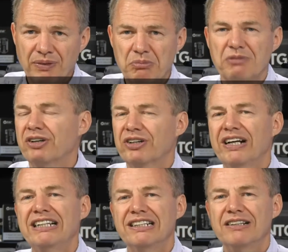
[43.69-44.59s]
But for
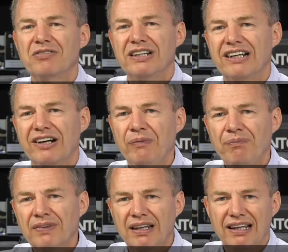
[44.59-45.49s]
creating video
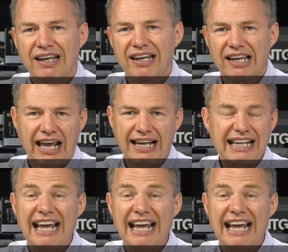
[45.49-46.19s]
and